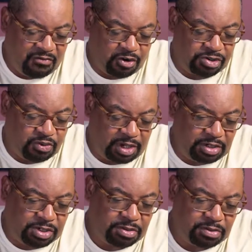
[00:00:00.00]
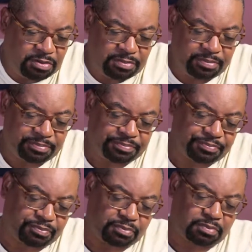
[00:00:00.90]
Verse 22.
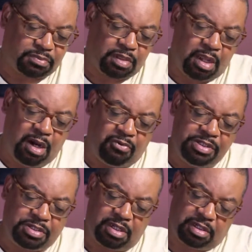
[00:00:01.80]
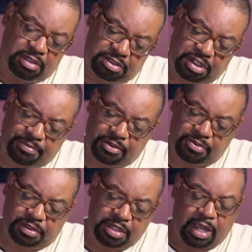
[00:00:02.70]
Are we still in chapter 20?